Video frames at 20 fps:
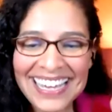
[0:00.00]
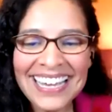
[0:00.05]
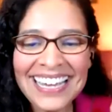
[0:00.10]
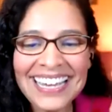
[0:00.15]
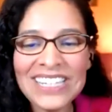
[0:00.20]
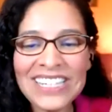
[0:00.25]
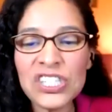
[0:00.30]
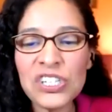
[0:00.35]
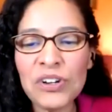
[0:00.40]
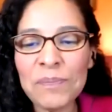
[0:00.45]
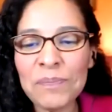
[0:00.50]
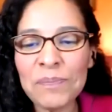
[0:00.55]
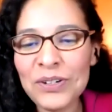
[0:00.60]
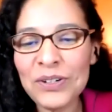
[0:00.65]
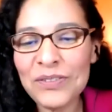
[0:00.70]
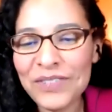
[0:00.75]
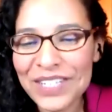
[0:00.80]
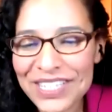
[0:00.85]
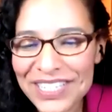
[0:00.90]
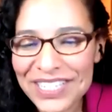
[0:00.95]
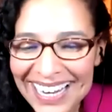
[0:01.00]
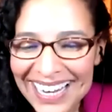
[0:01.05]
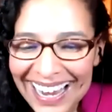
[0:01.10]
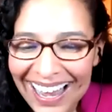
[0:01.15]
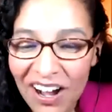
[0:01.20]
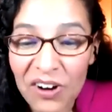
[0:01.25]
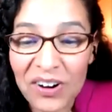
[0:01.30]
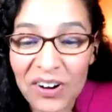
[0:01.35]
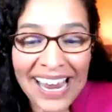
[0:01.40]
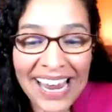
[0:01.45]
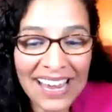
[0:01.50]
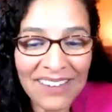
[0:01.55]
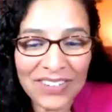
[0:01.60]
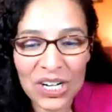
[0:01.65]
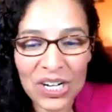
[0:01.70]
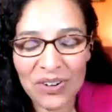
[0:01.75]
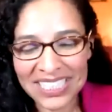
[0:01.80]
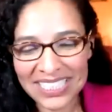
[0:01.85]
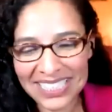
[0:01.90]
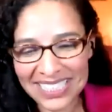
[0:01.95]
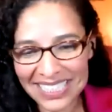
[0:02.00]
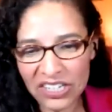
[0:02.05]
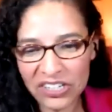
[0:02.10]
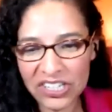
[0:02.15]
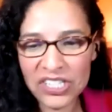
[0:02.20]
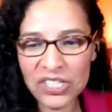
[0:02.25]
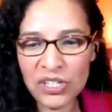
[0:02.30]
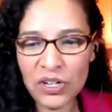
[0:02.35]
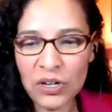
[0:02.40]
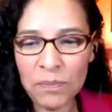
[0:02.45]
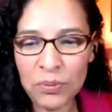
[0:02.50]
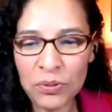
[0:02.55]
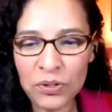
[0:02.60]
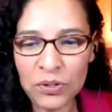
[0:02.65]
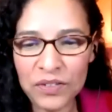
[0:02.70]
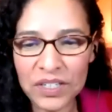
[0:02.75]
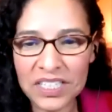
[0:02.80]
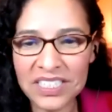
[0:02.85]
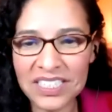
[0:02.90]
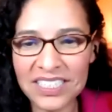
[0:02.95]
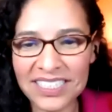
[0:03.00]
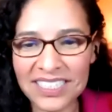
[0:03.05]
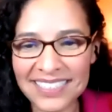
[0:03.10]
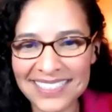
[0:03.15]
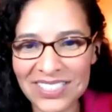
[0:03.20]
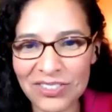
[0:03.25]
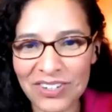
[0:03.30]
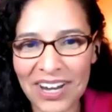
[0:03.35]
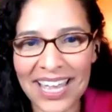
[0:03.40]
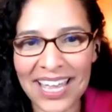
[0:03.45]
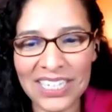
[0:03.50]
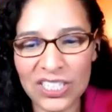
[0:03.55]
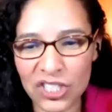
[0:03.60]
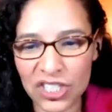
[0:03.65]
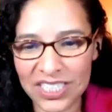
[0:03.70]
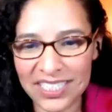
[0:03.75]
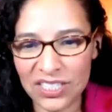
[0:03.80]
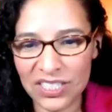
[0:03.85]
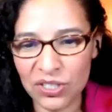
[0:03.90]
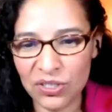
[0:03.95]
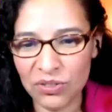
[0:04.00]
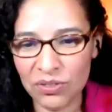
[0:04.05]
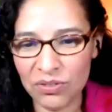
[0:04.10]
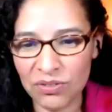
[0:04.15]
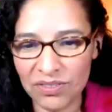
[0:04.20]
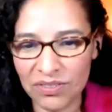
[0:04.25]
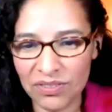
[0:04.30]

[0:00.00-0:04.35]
Is there a proven, oh, I have a question here. Is there a proven strategy to?